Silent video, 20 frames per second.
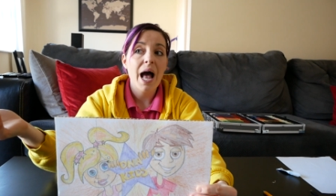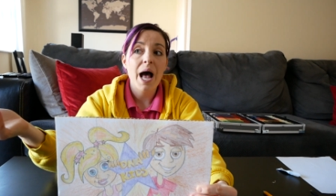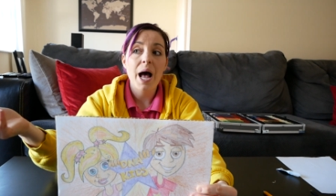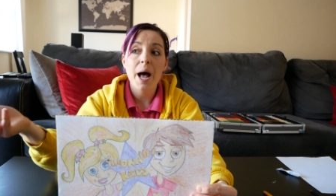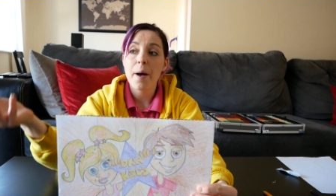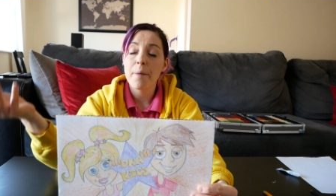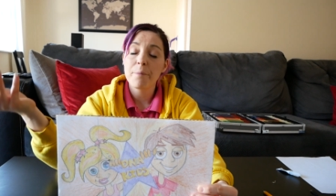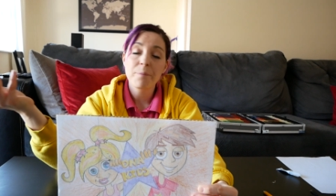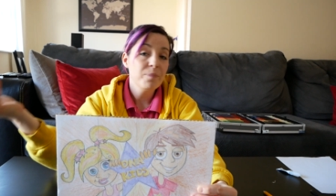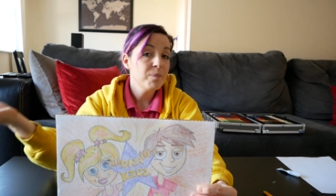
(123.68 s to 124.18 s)

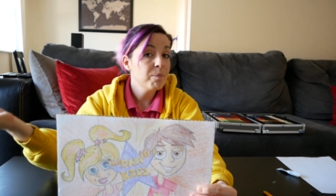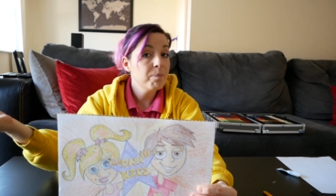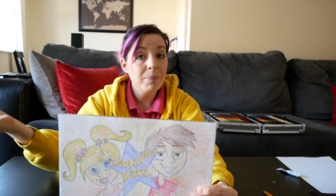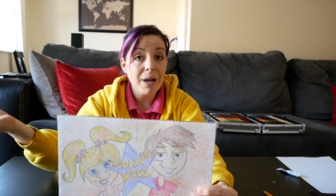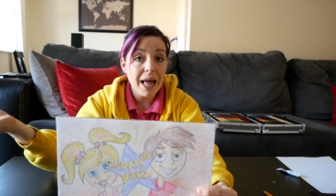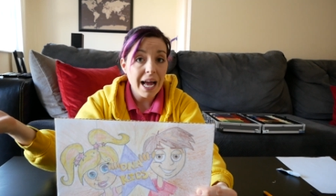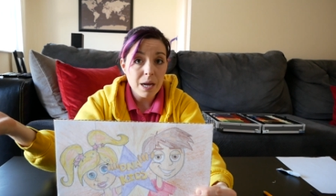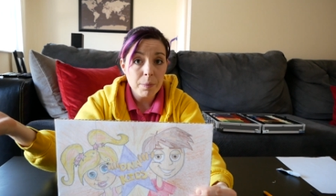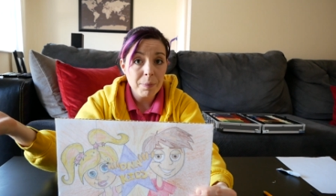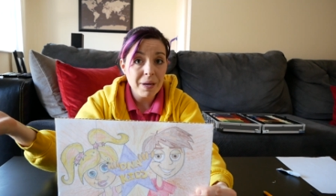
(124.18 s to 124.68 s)
a
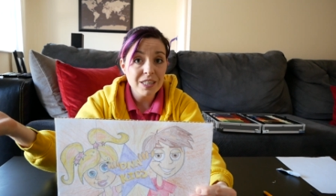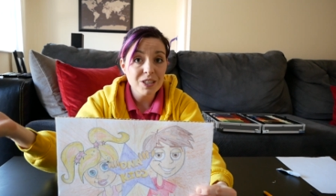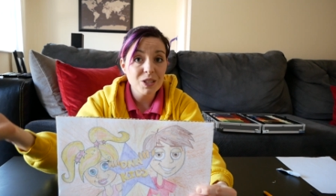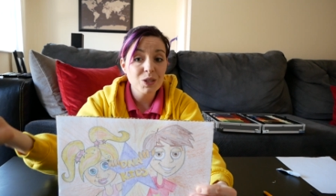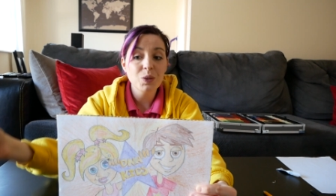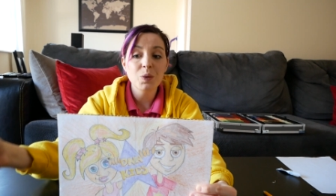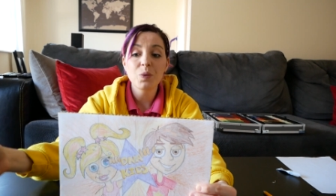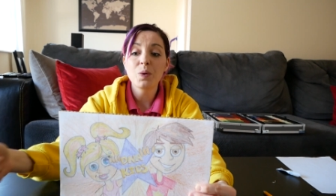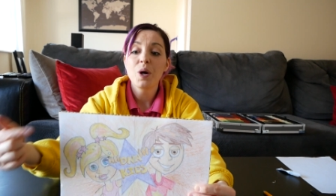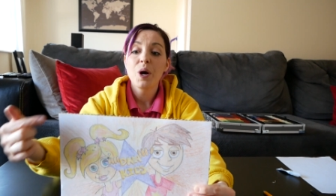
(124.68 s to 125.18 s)
black
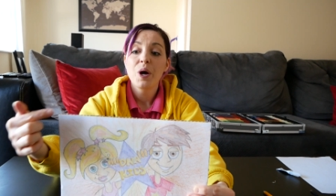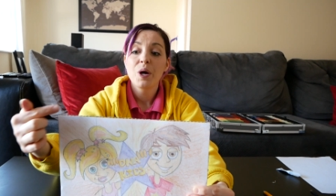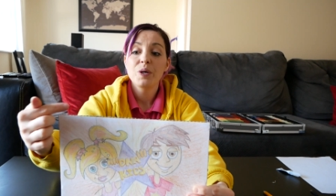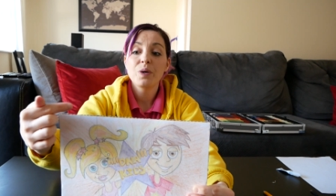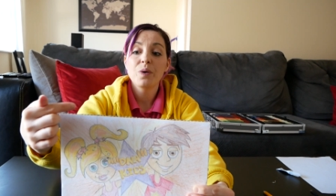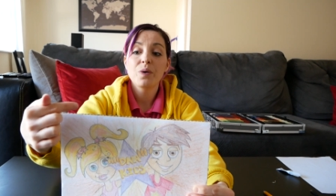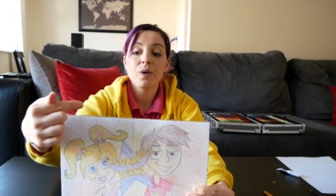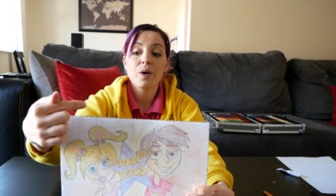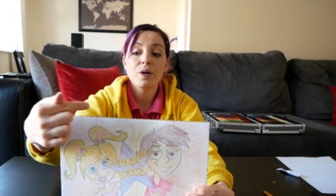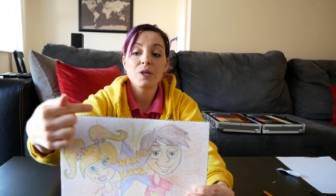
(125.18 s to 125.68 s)
pencil,
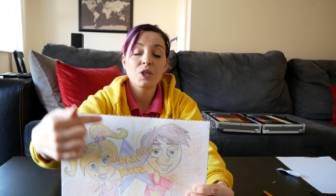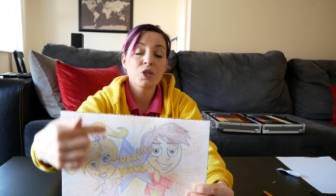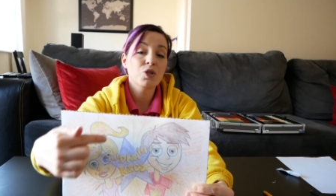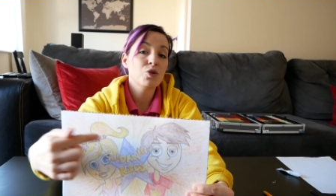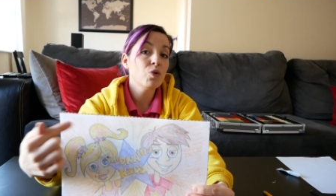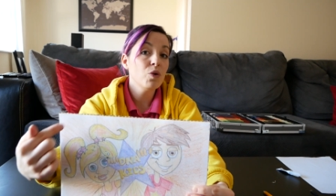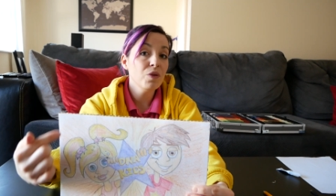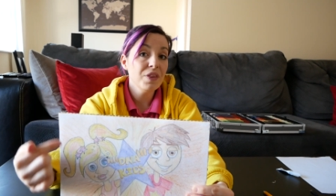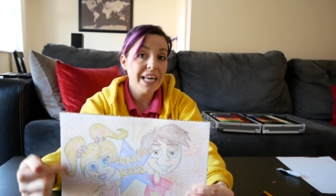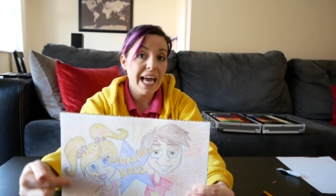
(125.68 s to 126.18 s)
you're going to
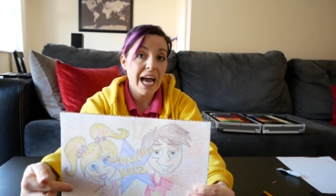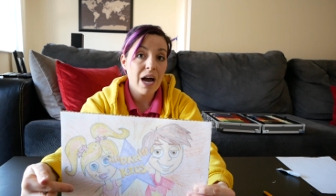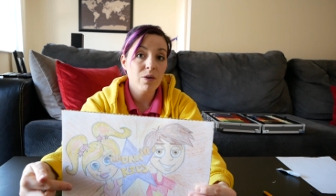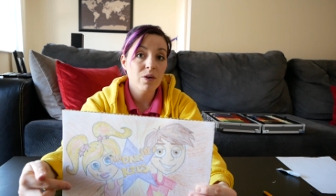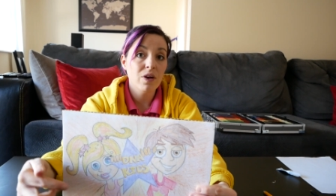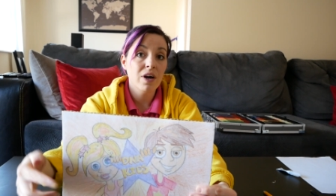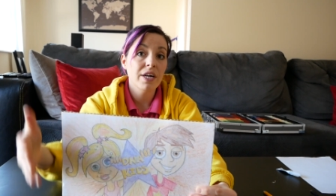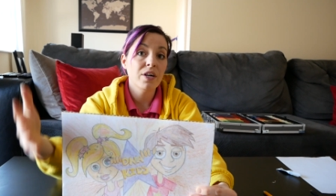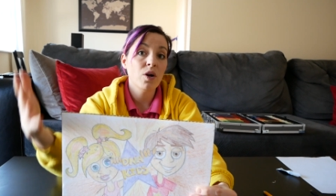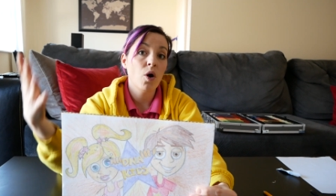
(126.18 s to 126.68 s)
draw the
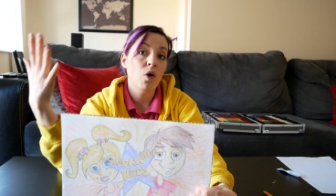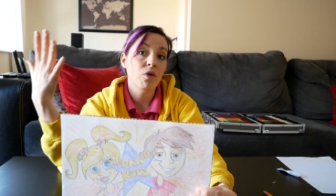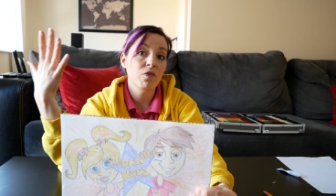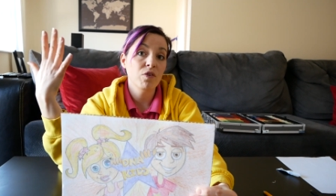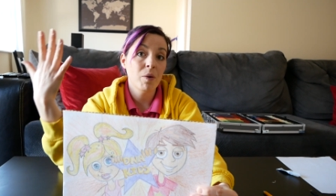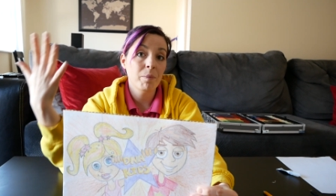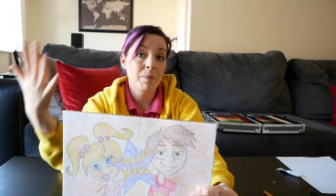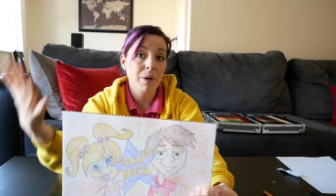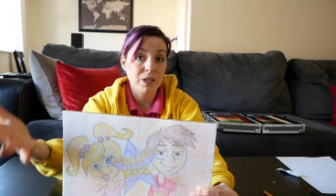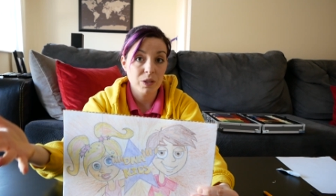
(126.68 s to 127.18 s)
outline of
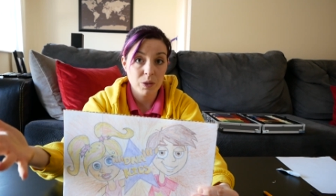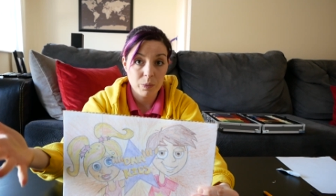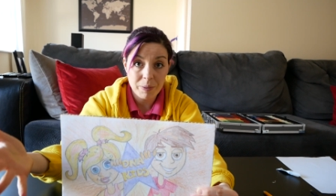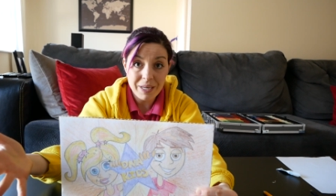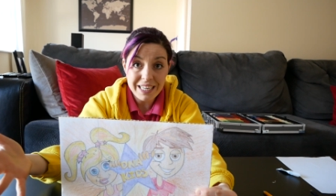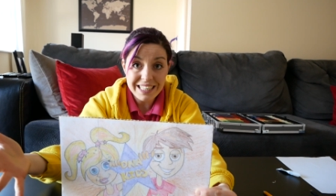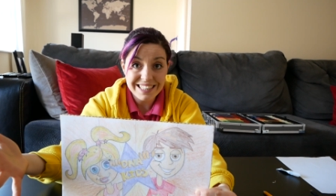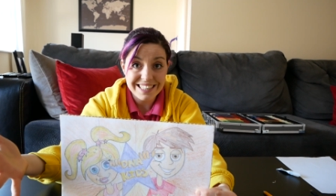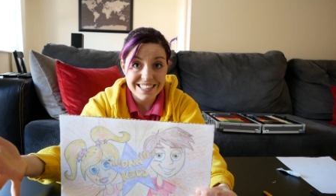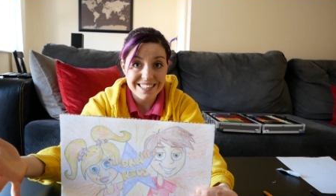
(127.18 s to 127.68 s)
your puzzle
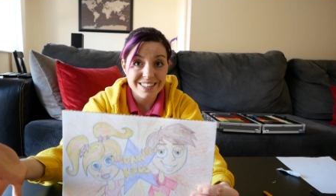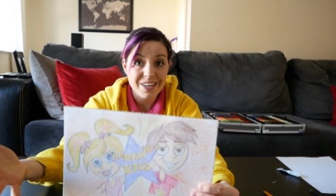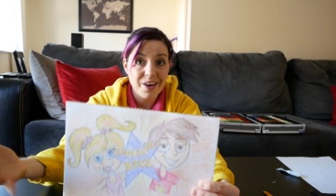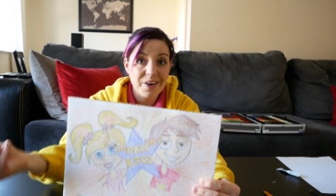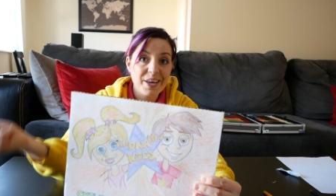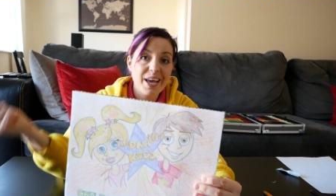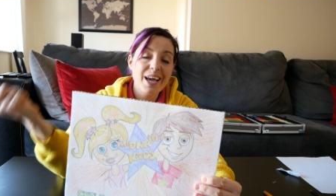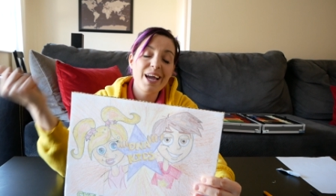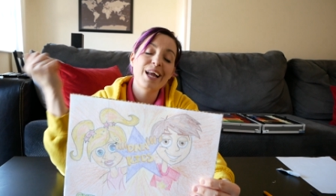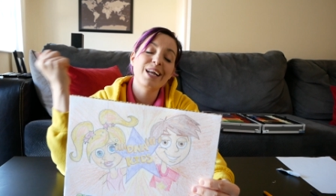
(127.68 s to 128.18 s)
pieces.
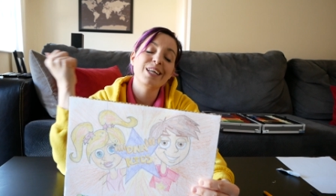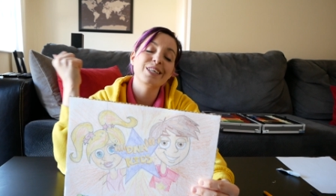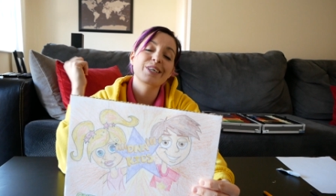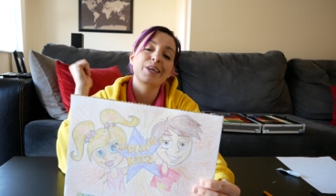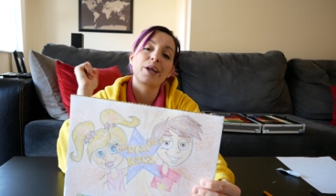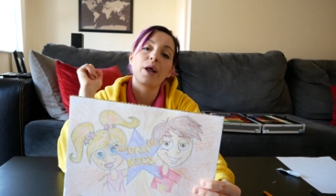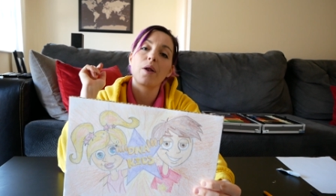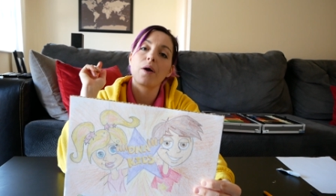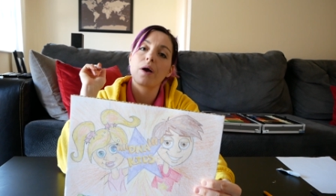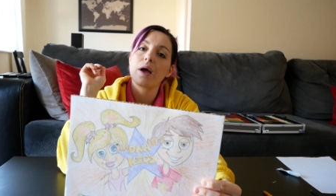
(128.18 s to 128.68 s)
Okay, and it's
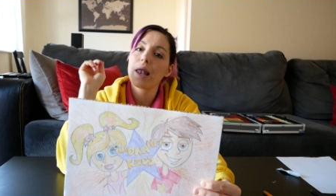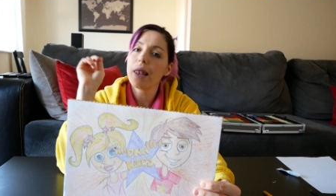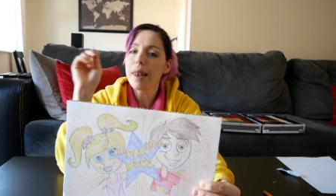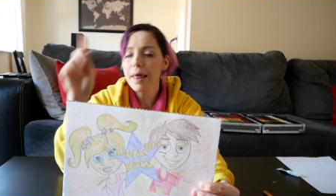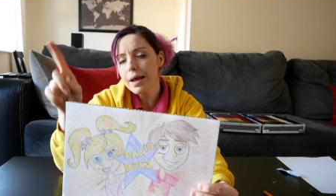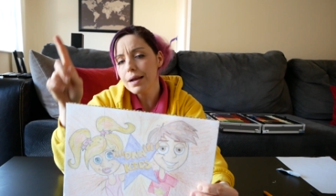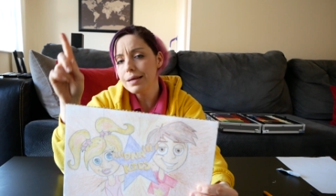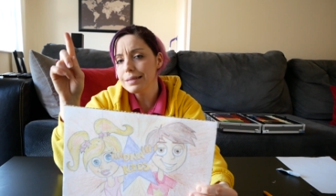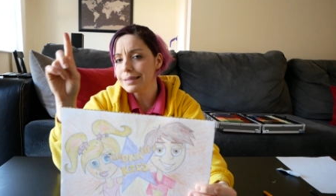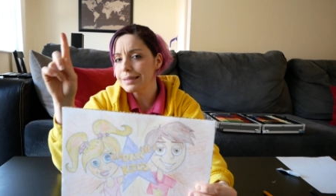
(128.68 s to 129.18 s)
going to look a
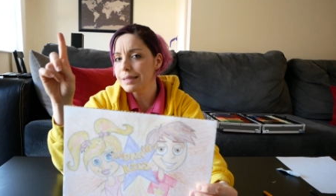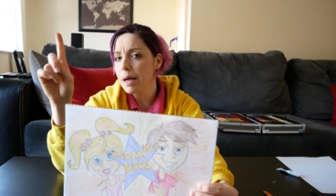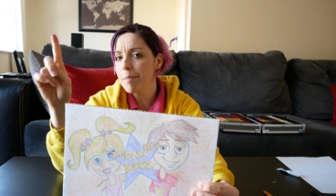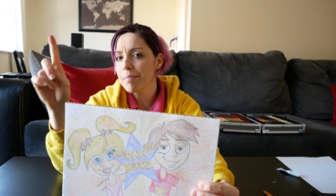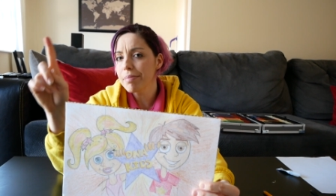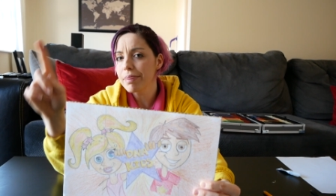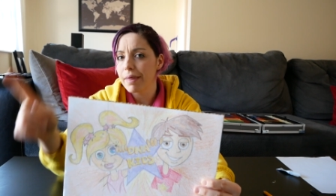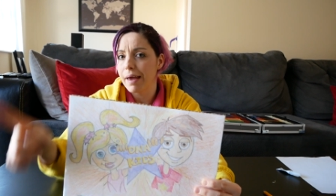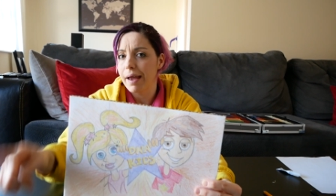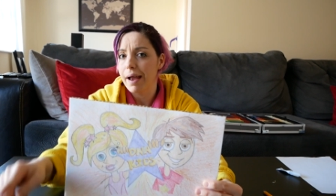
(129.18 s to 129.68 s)
little
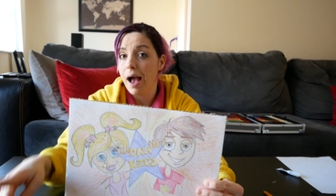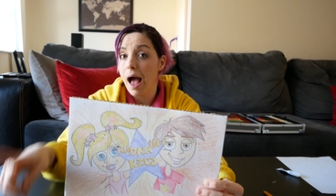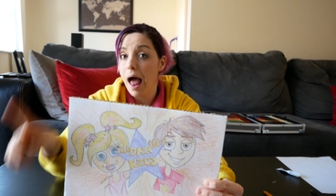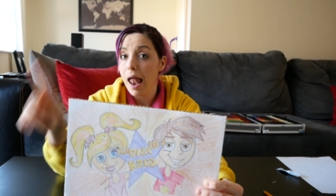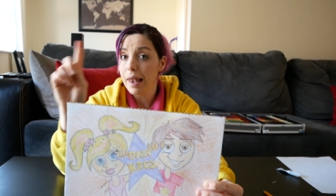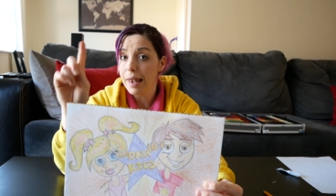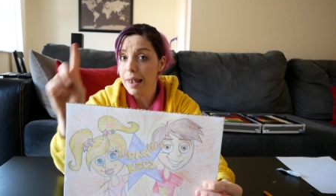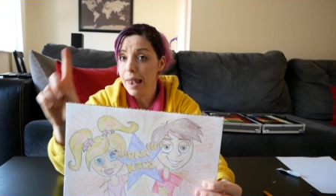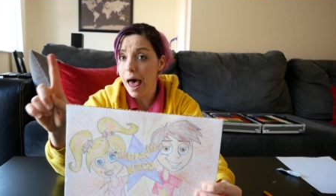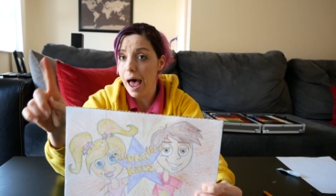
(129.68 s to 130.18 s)
something
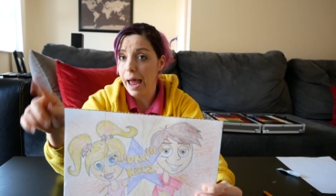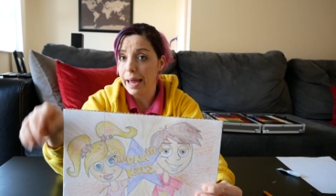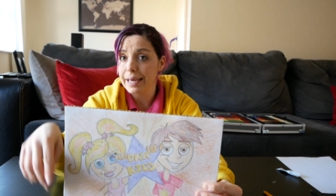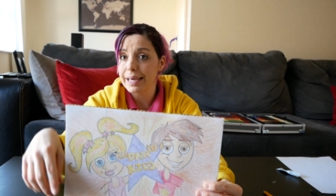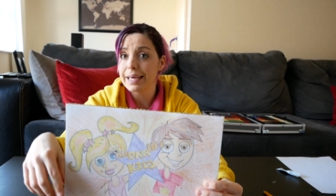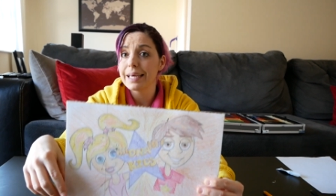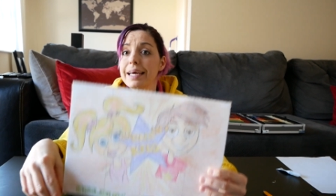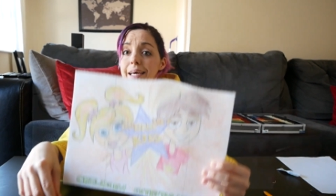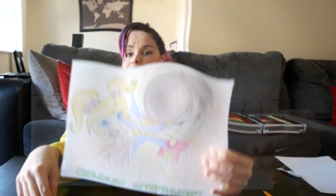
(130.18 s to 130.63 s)
like...